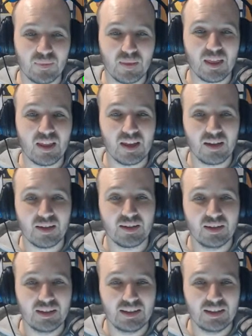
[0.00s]
Don't strap
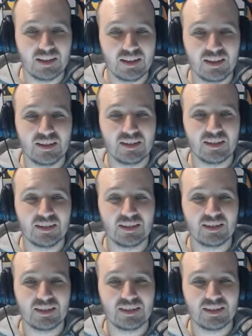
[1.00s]
bombs to dogs.
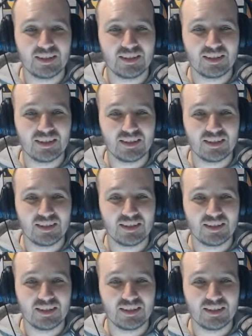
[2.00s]
That's not cool.